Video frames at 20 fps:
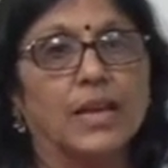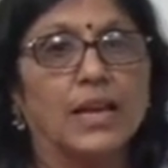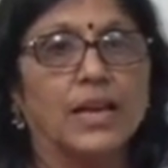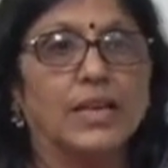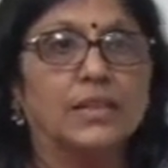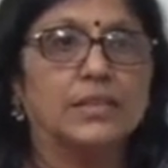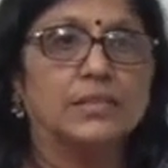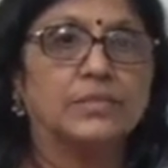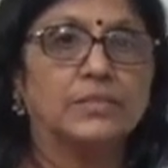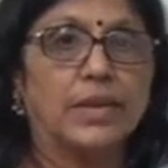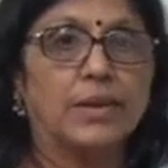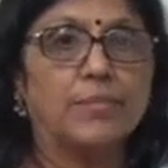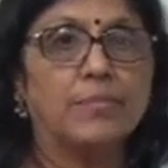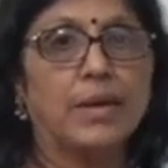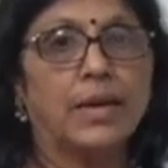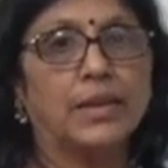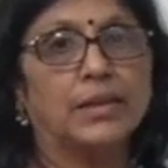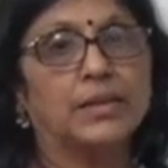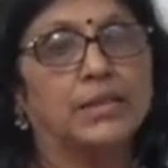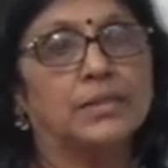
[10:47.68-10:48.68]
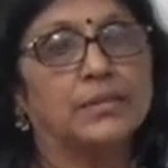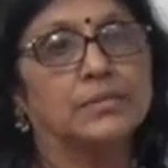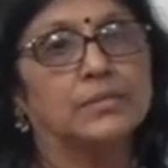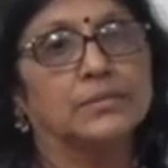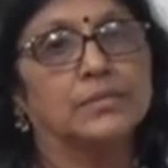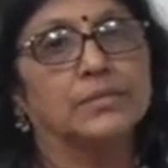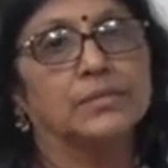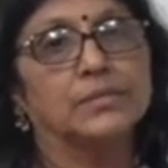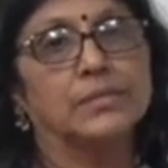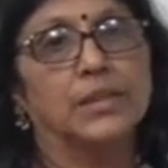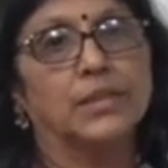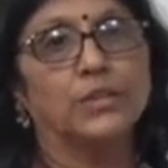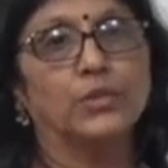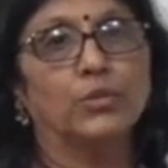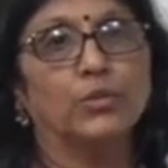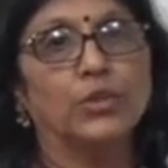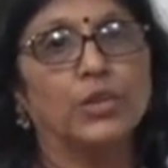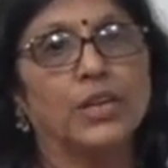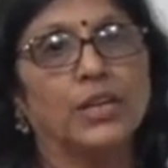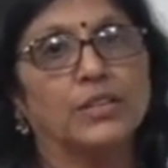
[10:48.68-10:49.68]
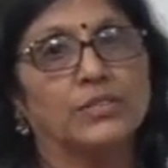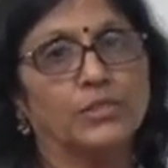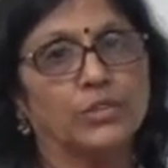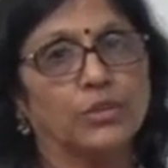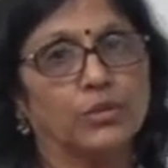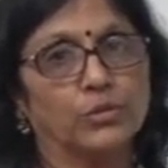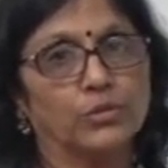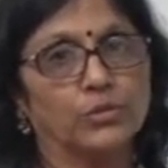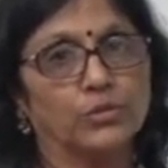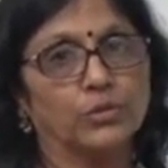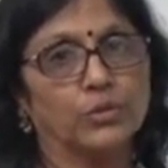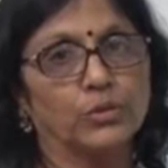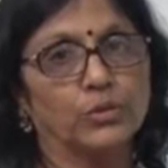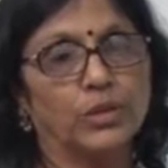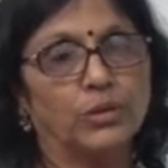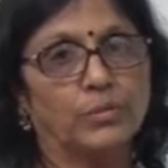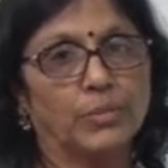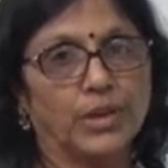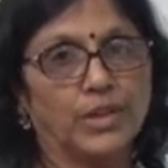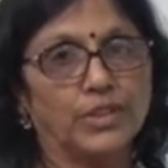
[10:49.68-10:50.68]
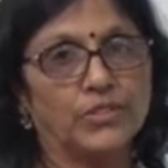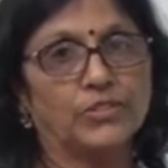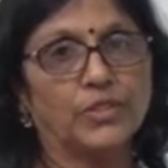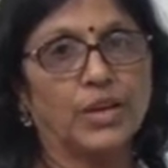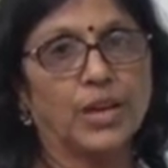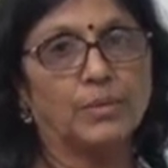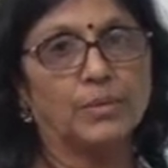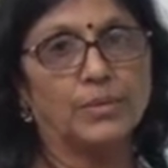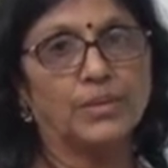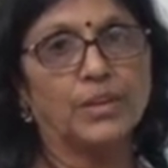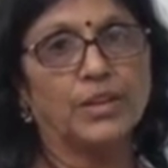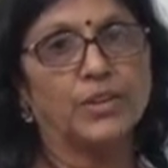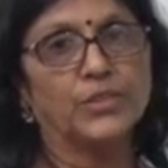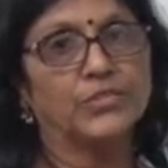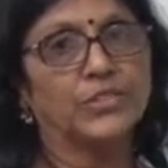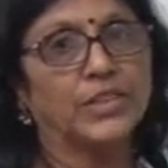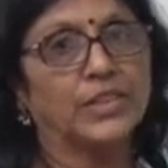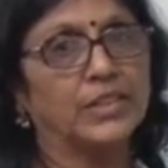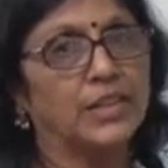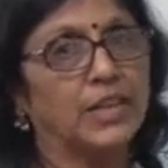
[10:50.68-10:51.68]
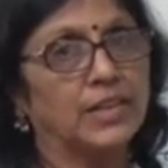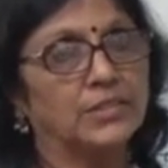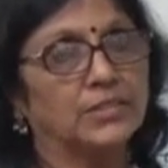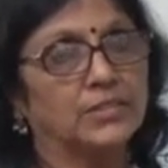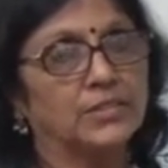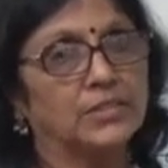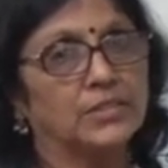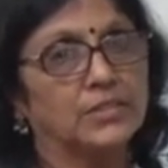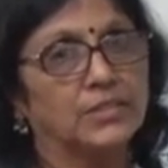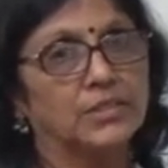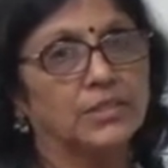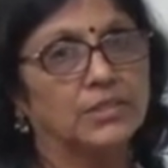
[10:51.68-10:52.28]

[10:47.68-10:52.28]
In the same manner, ethanoic acid also liberates carbon dioxide gas